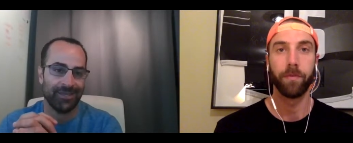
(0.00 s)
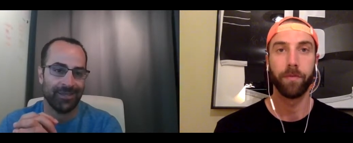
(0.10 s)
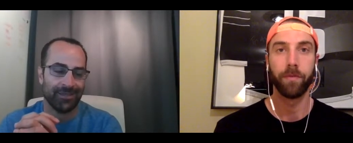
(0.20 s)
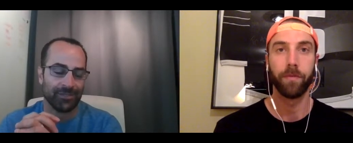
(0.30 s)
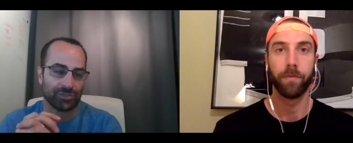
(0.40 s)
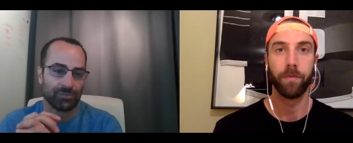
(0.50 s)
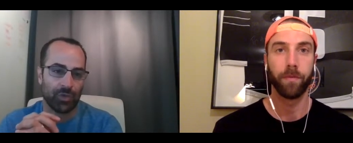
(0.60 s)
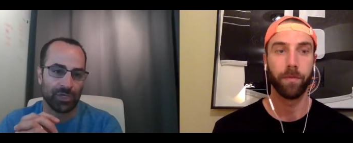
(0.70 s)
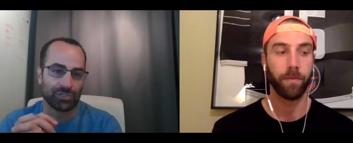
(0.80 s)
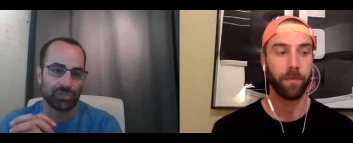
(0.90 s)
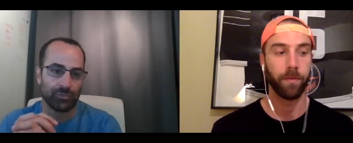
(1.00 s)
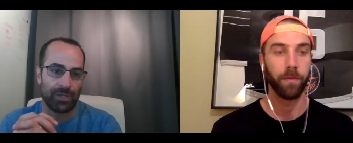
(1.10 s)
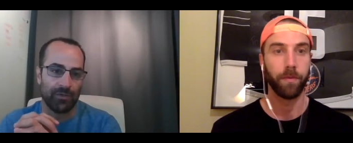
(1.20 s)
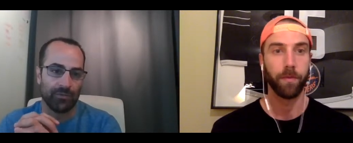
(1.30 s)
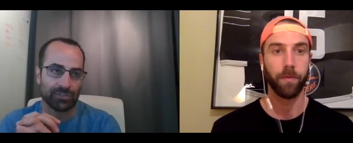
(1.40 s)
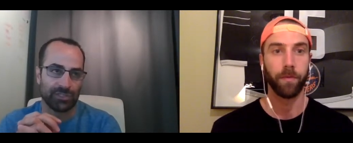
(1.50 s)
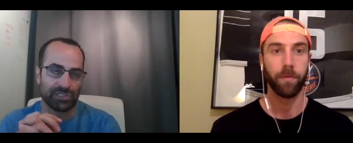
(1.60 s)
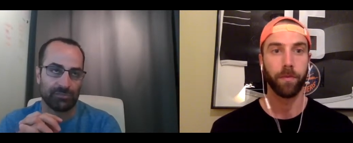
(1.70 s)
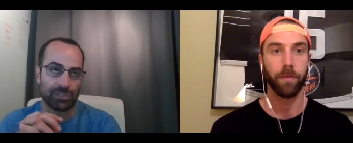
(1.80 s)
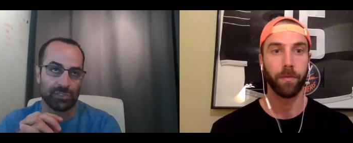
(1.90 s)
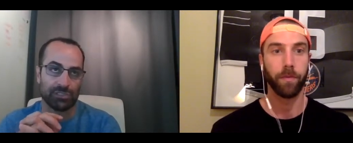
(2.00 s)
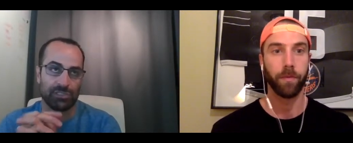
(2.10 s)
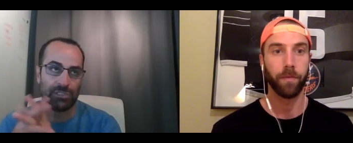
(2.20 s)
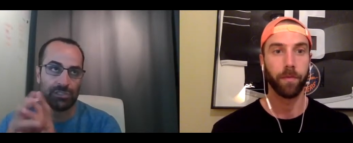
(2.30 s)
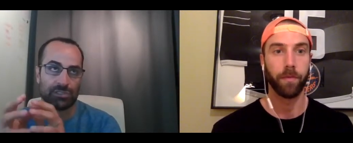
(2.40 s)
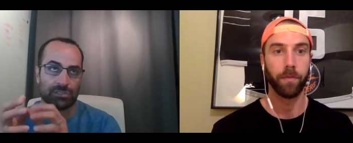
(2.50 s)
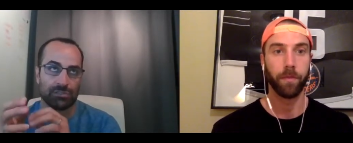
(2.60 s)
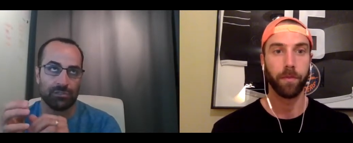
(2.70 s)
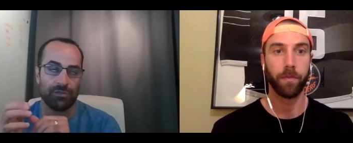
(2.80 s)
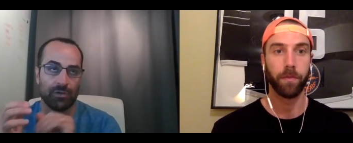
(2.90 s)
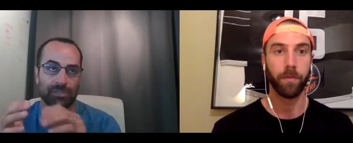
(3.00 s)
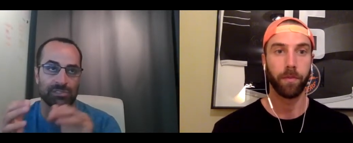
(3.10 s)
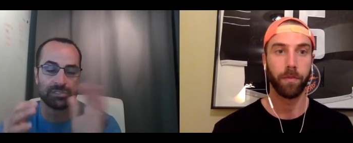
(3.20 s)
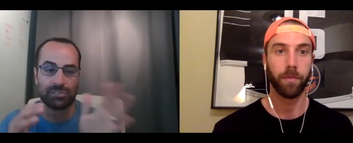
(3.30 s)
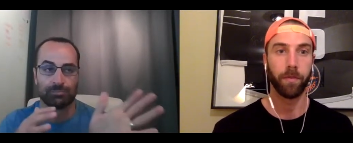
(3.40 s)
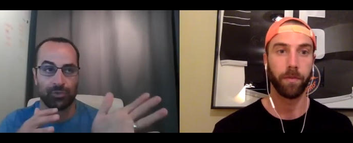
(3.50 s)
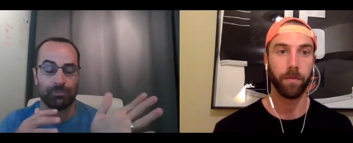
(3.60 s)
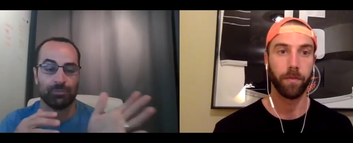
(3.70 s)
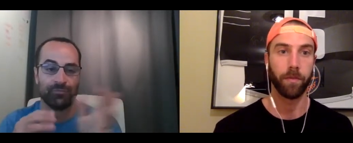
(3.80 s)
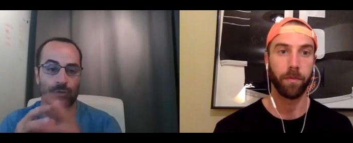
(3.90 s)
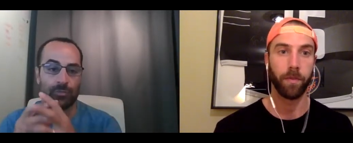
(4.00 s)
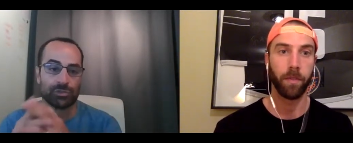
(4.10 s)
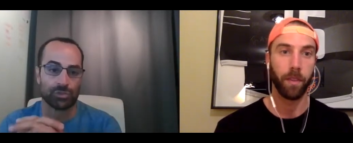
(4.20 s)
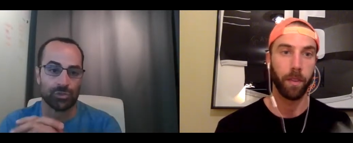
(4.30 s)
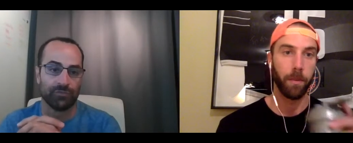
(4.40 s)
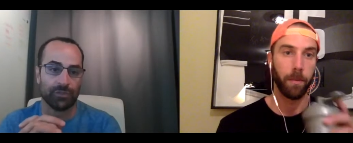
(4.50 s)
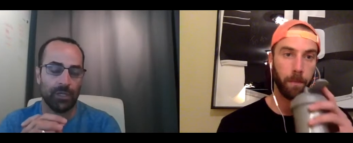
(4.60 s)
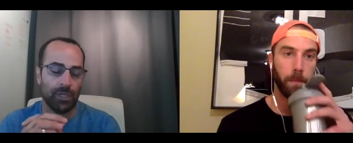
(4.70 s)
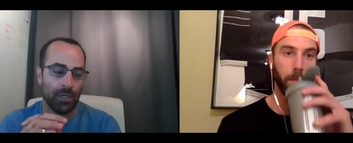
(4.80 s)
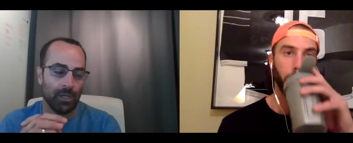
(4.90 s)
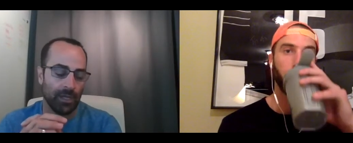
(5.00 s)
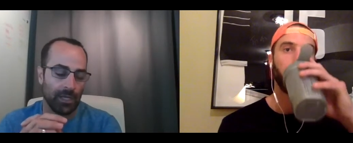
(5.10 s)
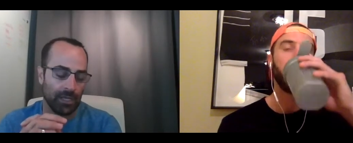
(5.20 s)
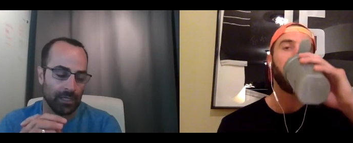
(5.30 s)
Speaker 1: you know some questions around this and especially because he's their business is pretty performance driven mm-hmm. and